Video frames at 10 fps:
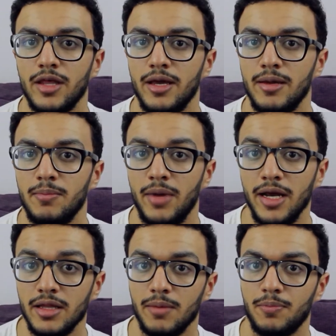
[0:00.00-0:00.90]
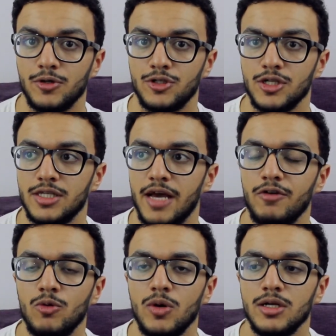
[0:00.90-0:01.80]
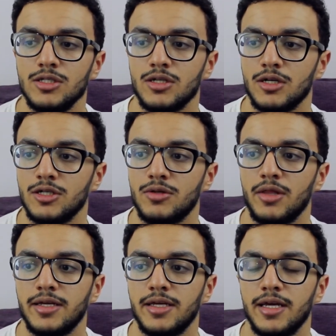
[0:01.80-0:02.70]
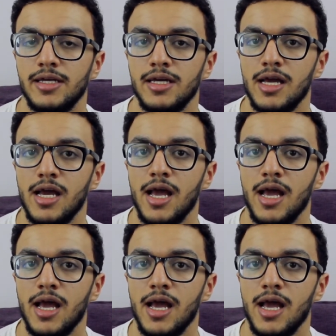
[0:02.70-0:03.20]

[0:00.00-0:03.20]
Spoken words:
they made the purchase, everyone started thinking,